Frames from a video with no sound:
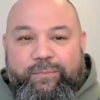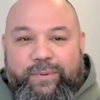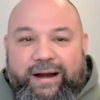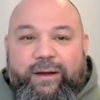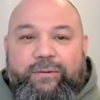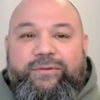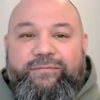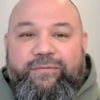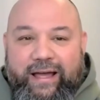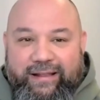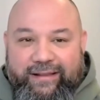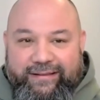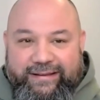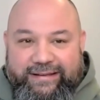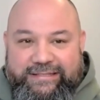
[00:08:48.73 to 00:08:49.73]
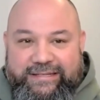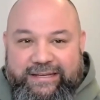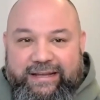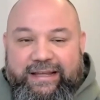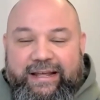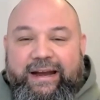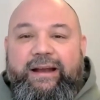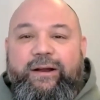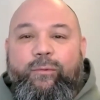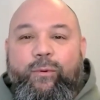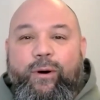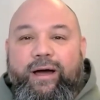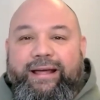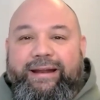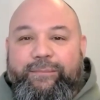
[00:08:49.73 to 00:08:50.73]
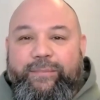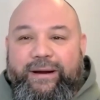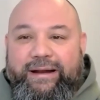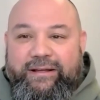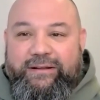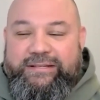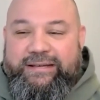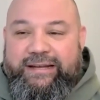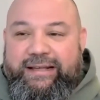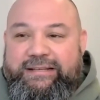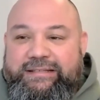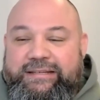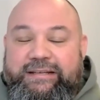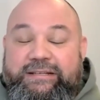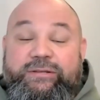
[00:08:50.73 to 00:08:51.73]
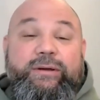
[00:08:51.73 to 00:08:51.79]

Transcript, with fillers: but I was violently sick and I don't want anybody else to get sick.